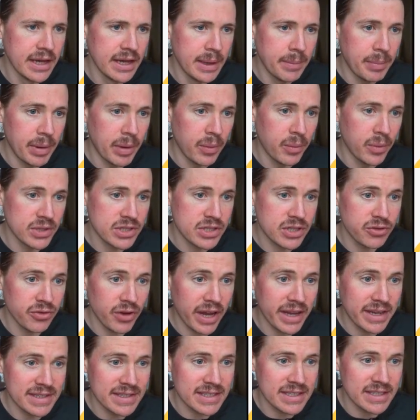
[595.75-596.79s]
But what's
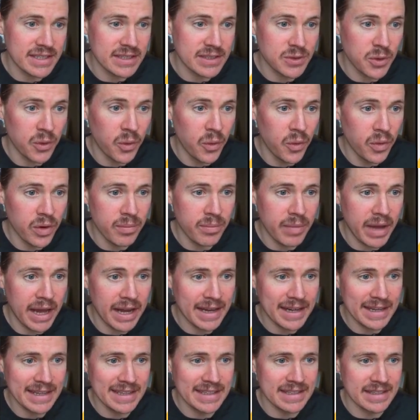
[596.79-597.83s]
great is it has
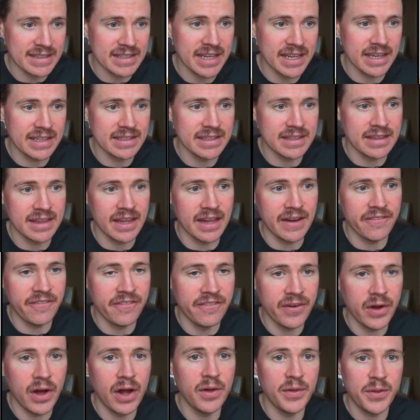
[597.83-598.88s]
automatically detected that
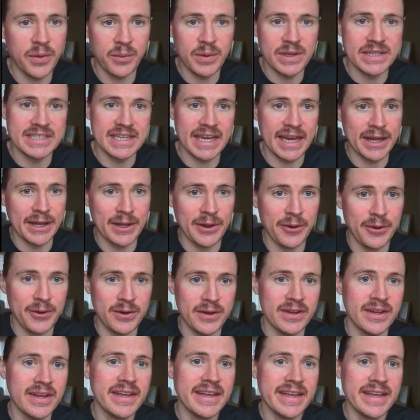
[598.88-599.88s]
file that we downloaded